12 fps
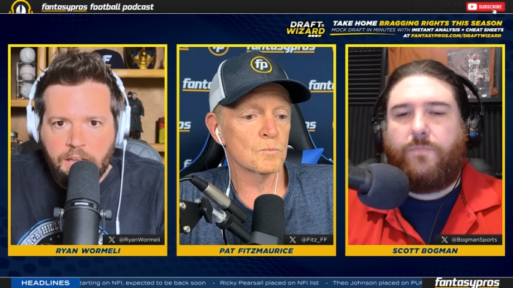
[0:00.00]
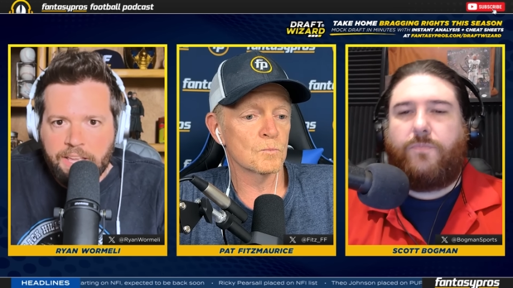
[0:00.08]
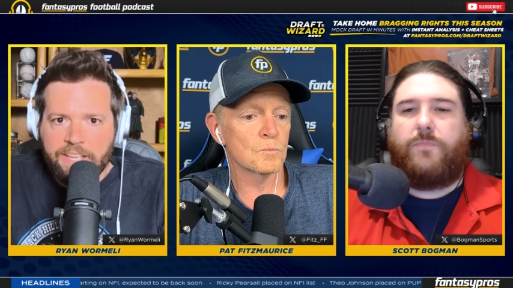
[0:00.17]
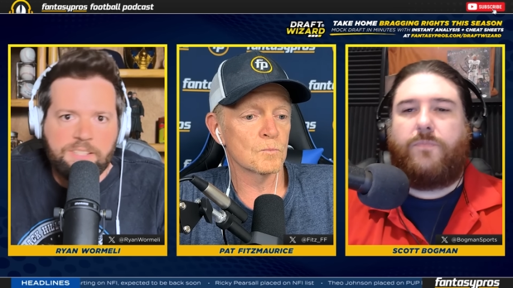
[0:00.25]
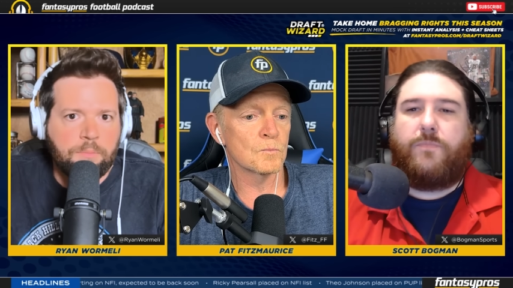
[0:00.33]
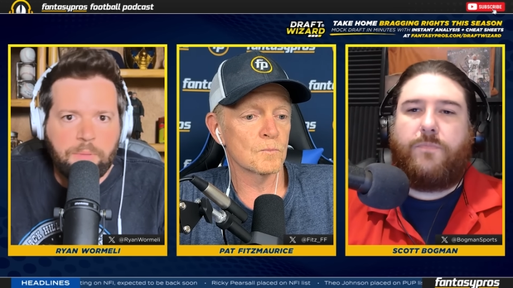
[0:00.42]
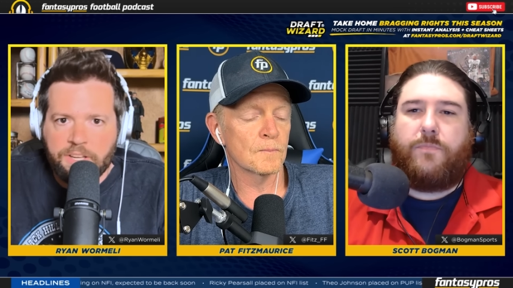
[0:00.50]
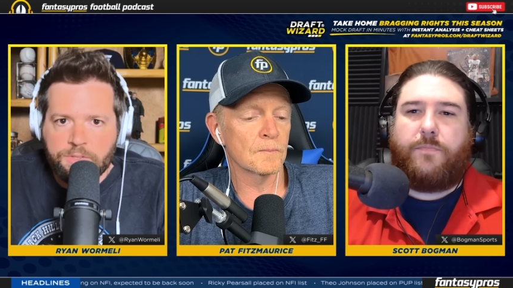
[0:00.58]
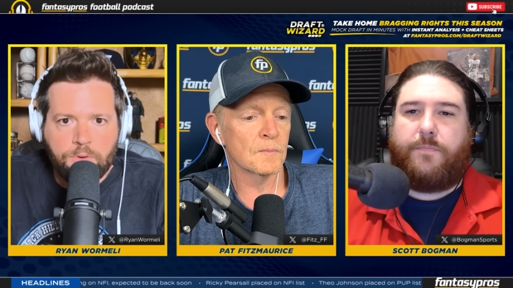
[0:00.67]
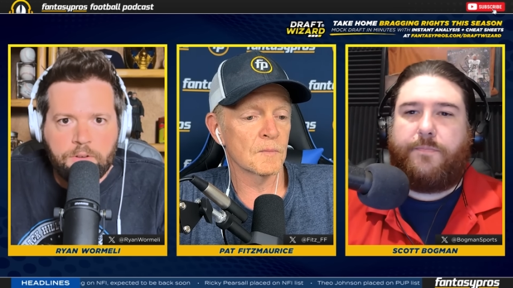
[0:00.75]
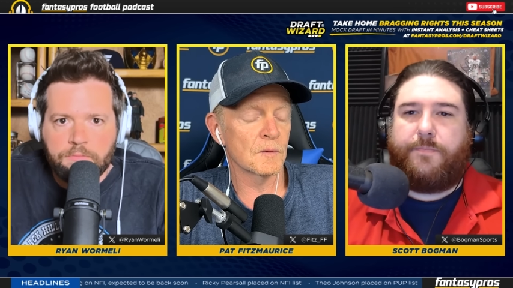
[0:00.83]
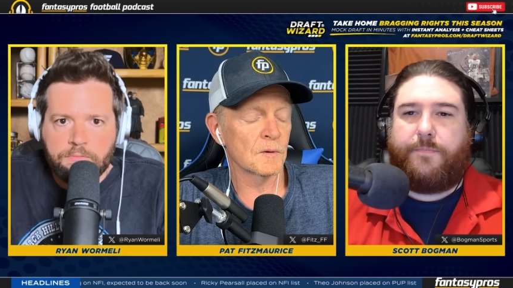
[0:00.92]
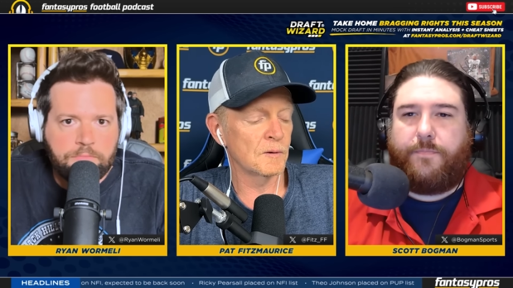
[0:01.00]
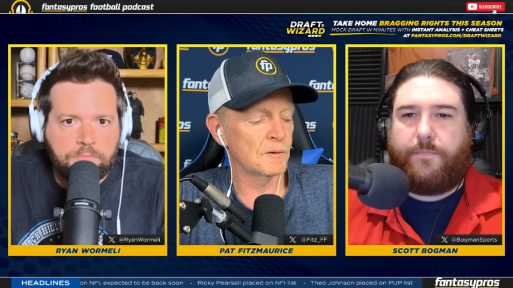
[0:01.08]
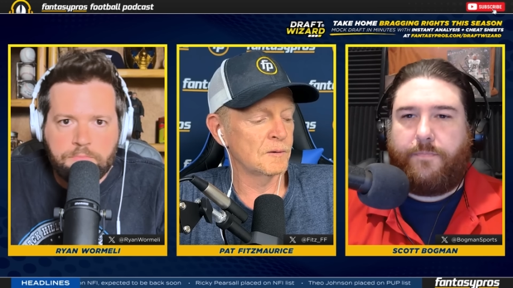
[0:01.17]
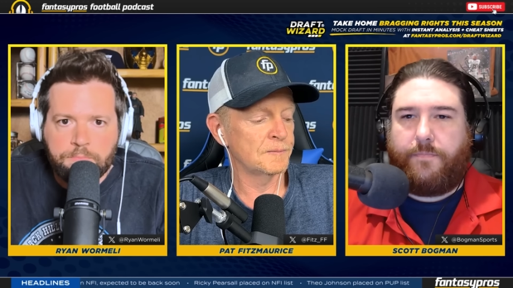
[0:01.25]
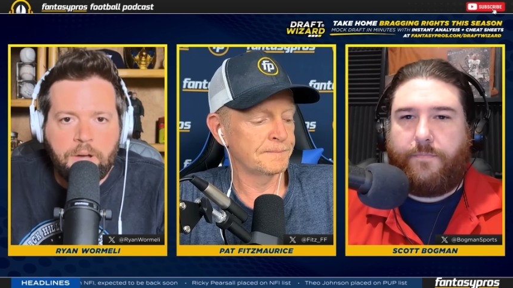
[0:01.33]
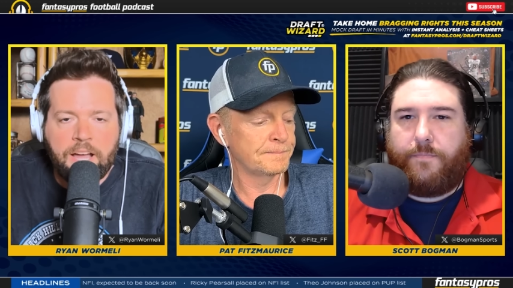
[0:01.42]
Speaker 1: He's the biggest one
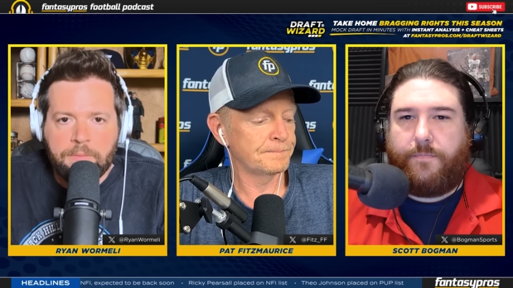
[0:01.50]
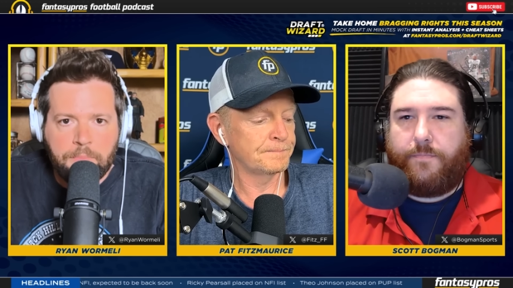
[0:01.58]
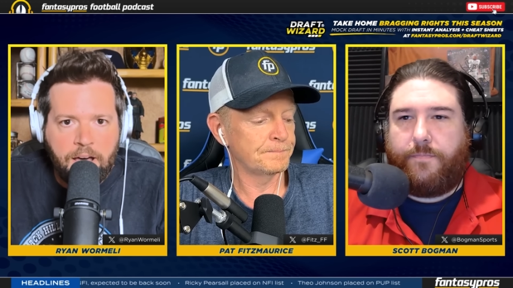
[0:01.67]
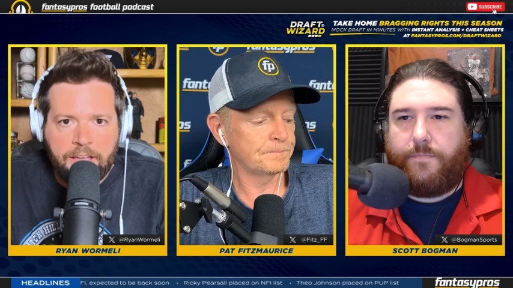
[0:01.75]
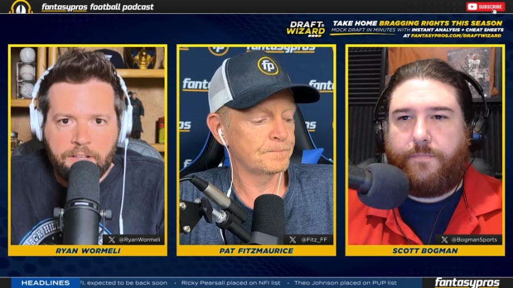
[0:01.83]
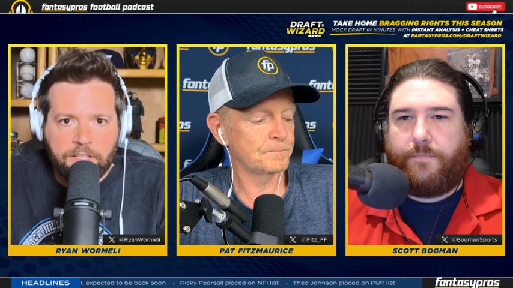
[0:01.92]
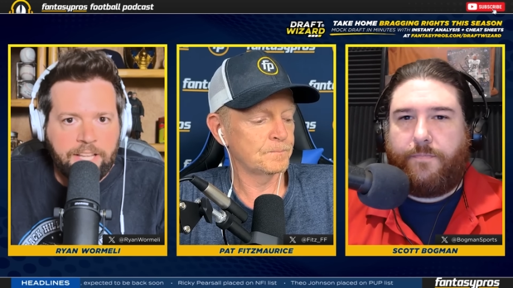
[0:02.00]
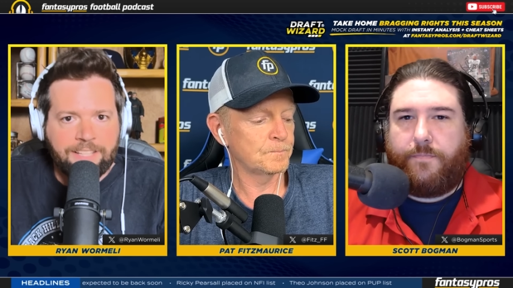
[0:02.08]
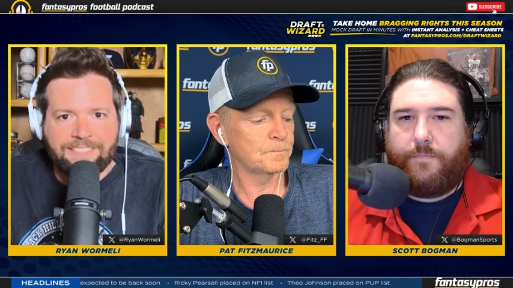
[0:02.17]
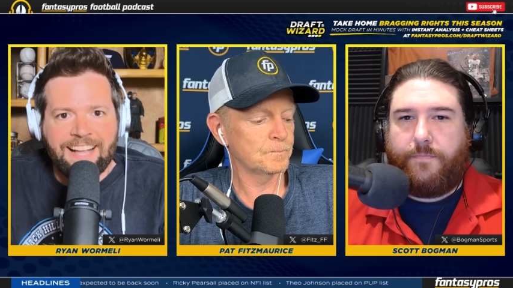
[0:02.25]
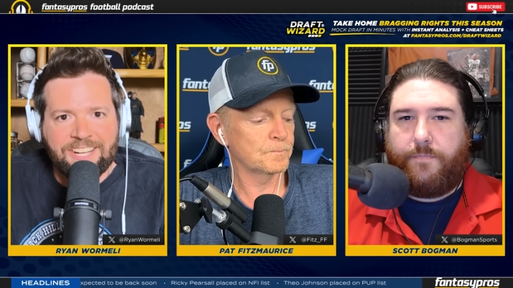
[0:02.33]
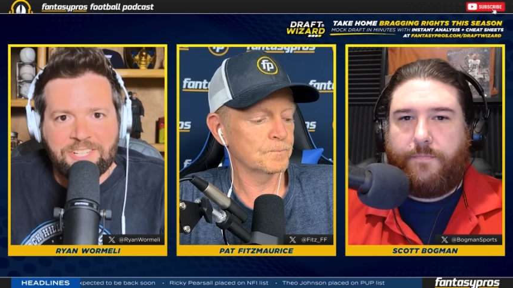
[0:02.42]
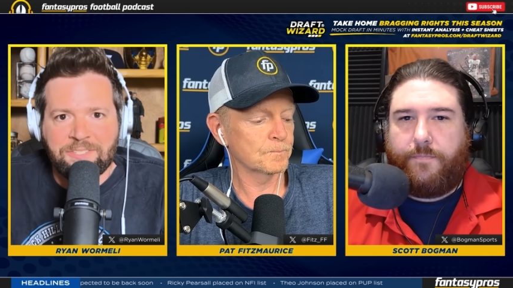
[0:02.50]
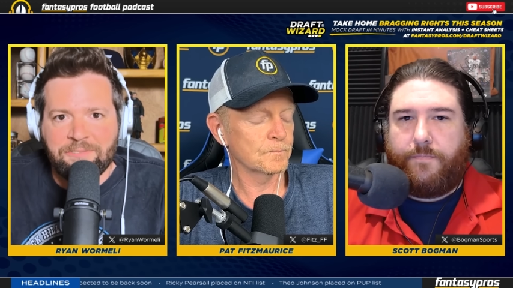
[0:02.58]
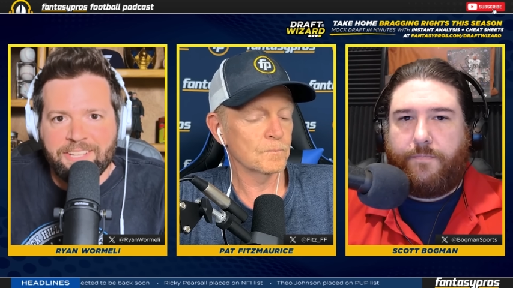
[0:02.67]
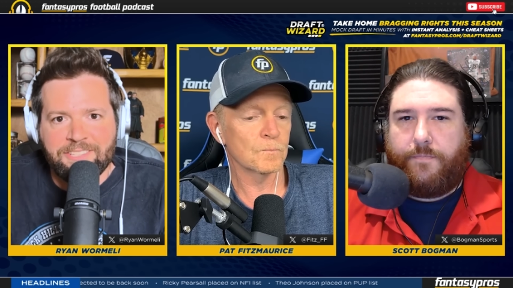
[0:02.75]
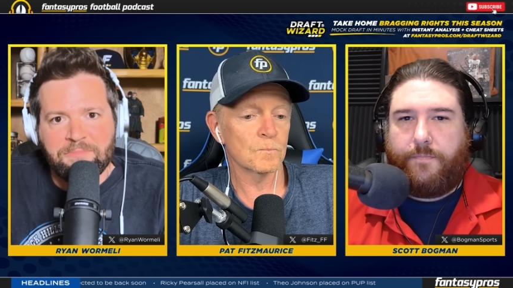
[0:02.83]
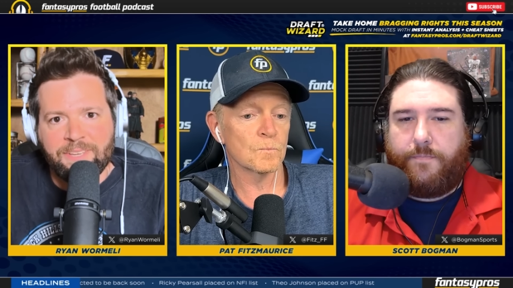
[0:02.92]
by a mile. Like, it's not just
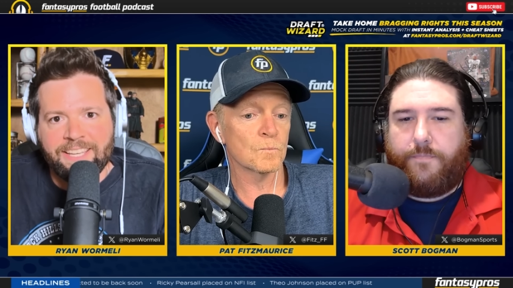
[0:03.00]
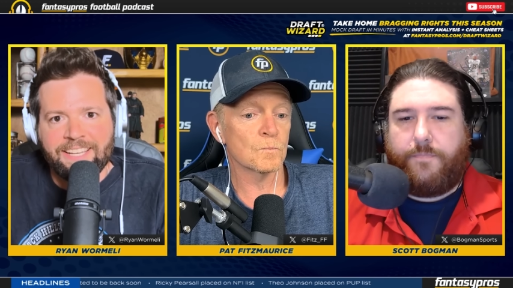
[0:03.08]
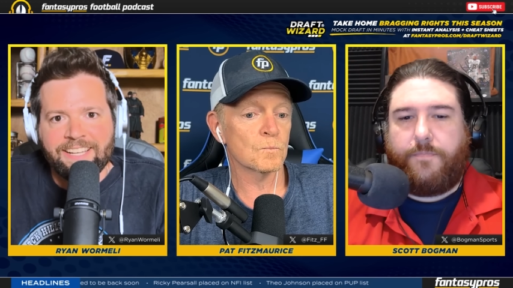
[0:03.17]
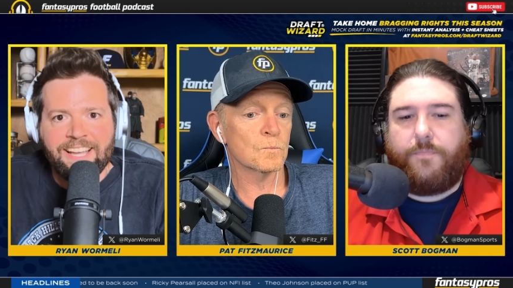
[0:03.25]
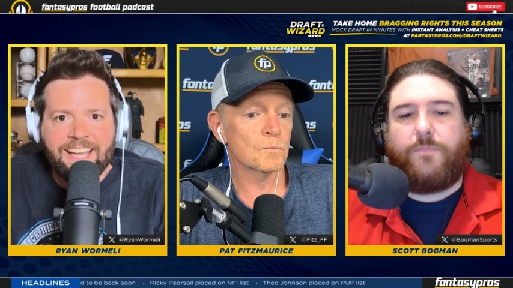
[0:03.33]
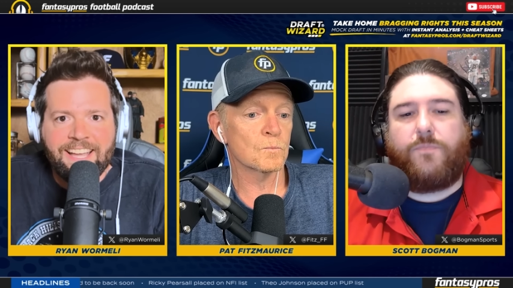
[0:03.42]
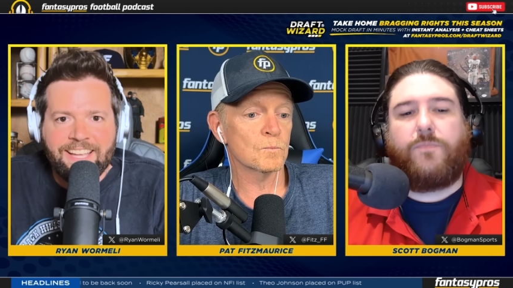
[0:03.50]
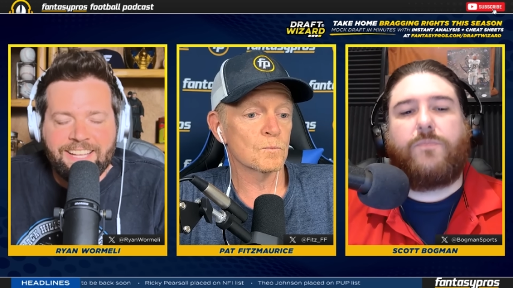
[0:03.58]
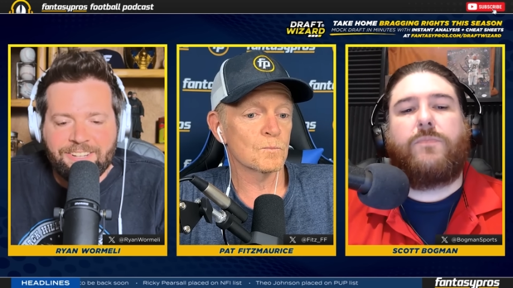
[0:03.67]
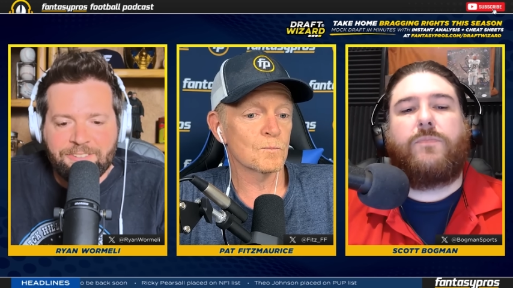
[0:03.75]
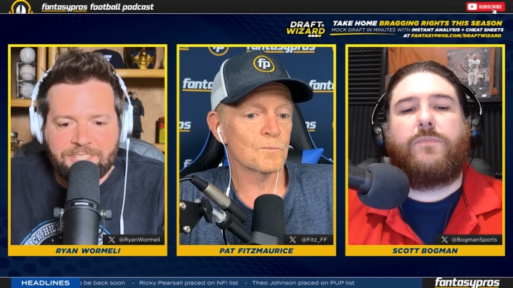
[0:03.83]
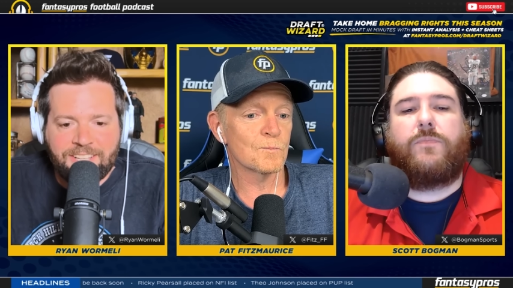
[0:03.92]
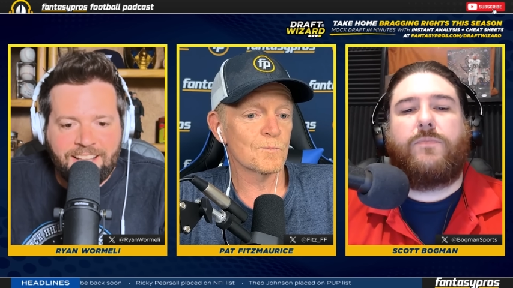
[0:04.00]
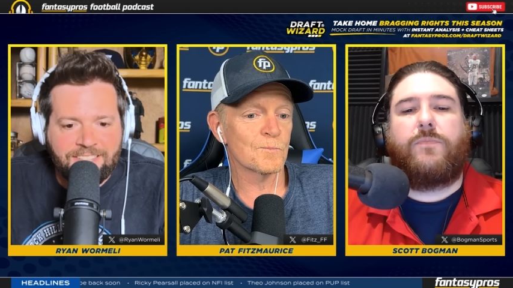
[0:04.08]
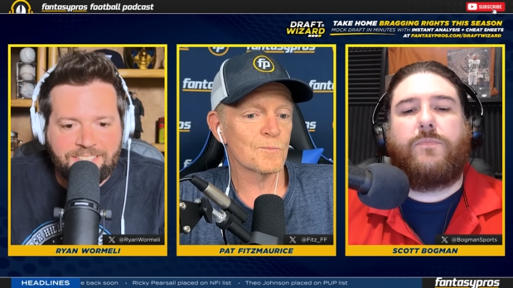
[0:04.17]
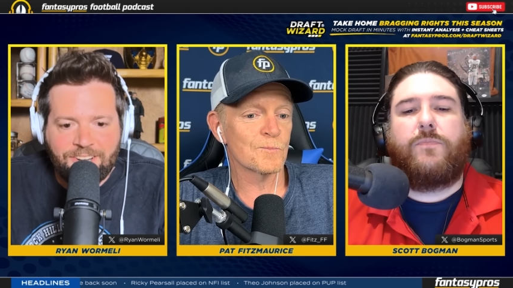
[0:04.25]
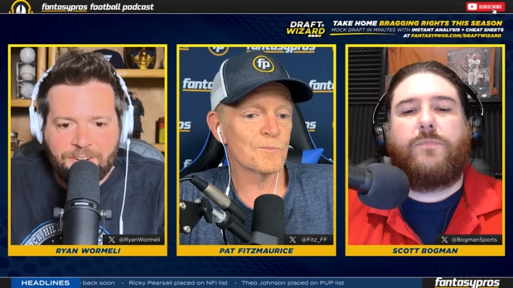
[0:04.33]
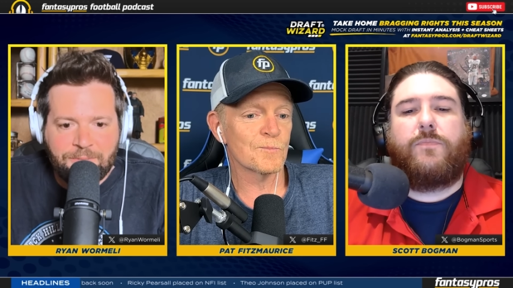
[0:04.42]
Fitz being, you know,
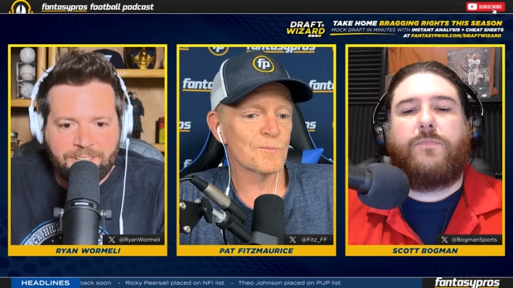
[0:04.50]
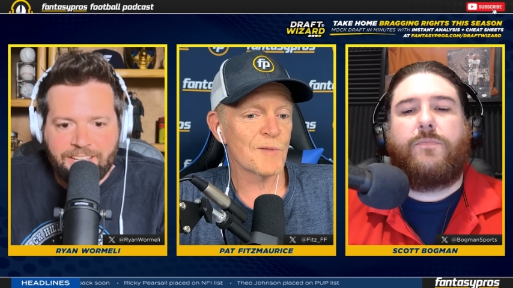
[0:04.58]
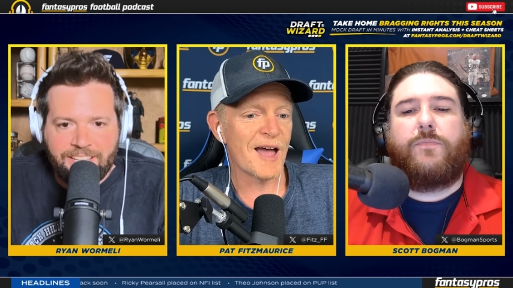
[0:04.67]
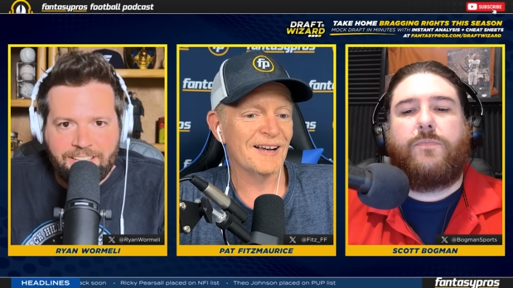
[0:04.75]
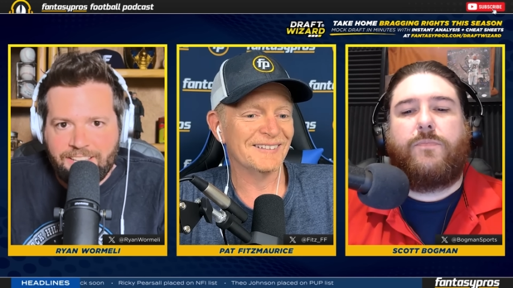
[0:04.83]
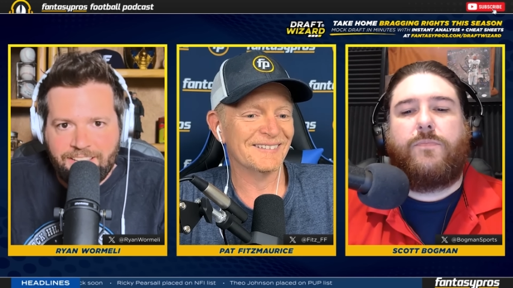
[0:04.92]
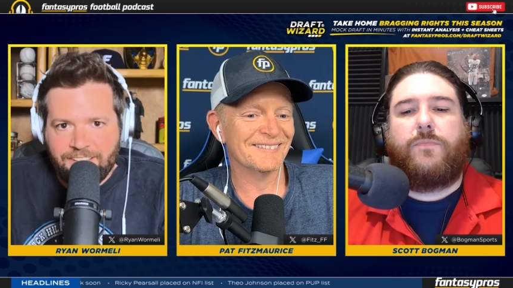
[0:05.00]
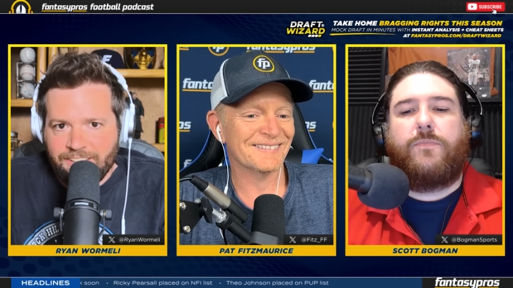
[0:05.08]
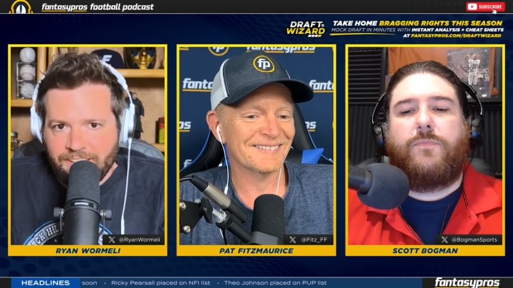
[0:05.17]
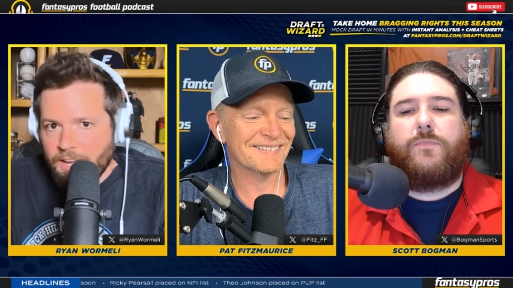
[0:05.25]
Wisconsin homer. Like, he,